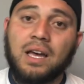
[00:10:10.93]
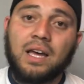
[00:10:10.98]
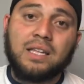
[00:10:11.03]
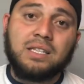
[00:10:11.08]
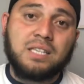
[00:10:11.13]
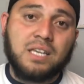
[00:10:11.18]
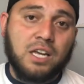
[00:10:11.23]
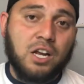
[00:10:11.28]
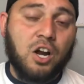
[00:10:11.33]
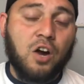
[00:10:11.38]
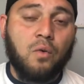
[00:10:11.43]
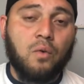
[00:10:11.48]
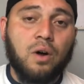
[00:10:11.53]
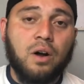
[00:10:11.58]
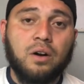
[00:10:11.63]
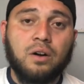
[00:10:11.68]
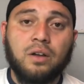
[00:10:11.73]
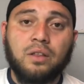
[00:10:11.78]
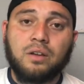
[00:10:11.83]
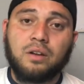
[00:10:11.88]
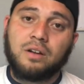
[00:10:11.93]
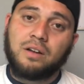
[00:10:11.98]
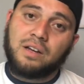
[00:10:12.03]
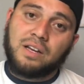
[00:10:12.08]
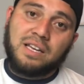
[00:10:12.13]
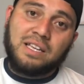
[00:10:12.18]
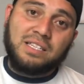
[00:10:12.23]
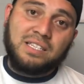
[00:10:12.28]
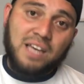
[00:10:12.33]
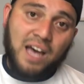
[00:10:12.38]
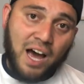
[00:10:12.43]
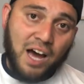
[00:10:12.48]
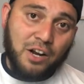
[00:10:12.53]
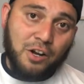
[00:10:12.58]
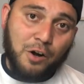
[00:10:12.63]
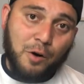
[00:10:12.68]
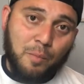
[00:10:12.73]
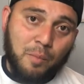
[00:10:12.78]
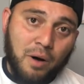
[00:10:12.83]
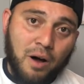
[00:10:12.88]
Take care of one another. Say hi to
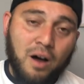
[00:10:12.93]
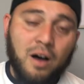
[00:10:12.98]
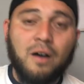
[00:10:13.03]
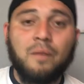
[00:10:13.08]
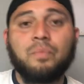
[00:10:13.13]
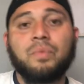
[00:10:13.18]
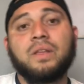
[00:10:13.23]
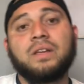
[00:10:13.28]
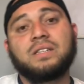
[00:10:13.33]
your mom.